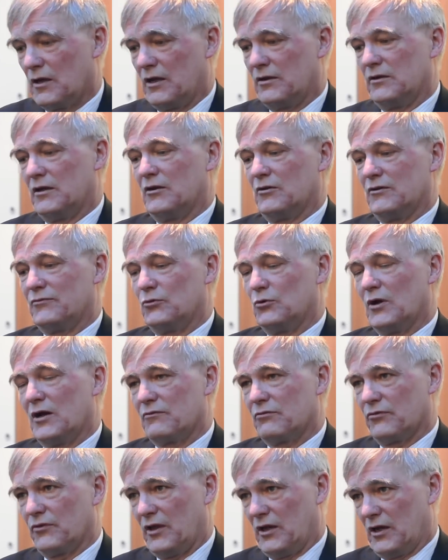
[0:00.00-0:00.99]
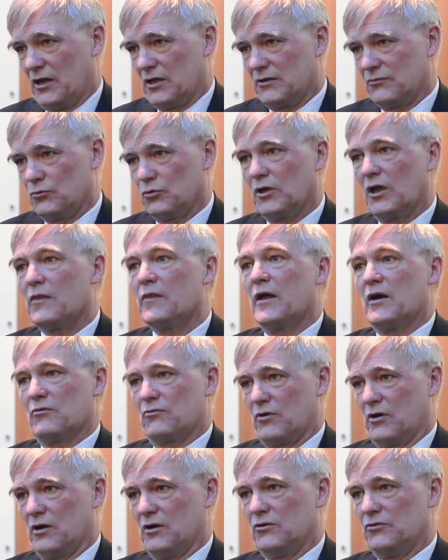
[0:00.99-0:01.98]
And now if you have that, if you get that
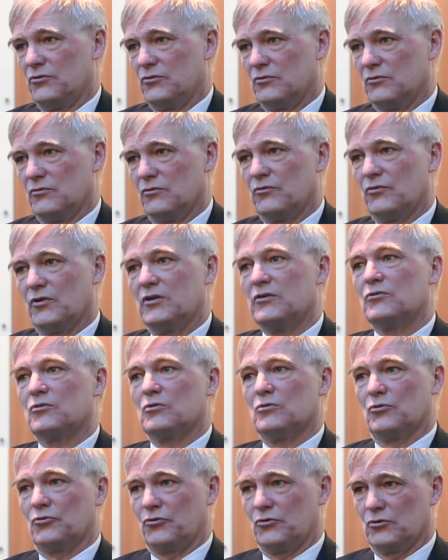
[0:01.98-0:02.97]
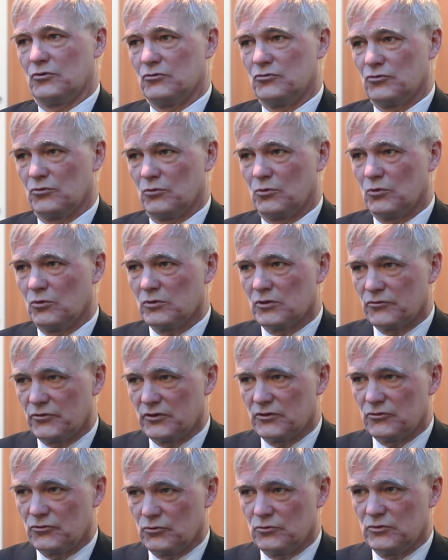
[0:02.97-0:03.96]
right, then of course you can do all the
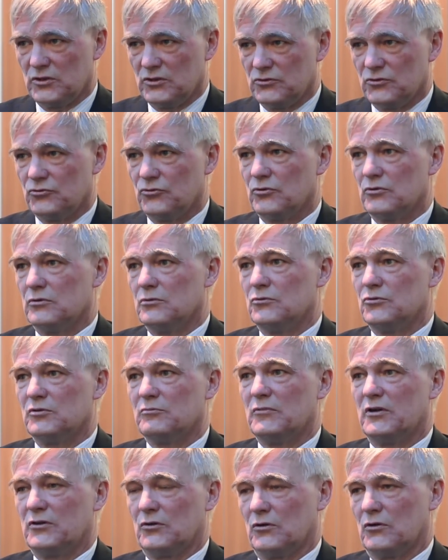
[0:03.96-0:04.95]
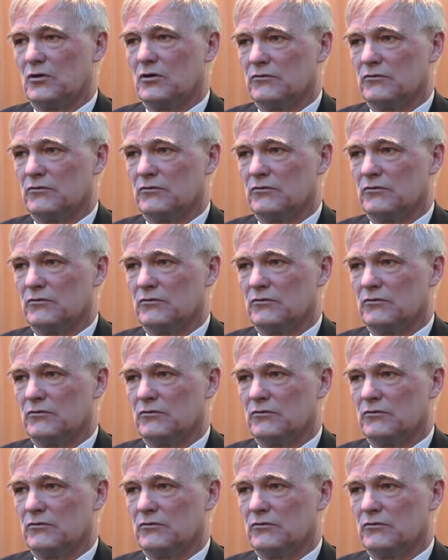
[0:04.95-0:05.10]
things you need to do to make your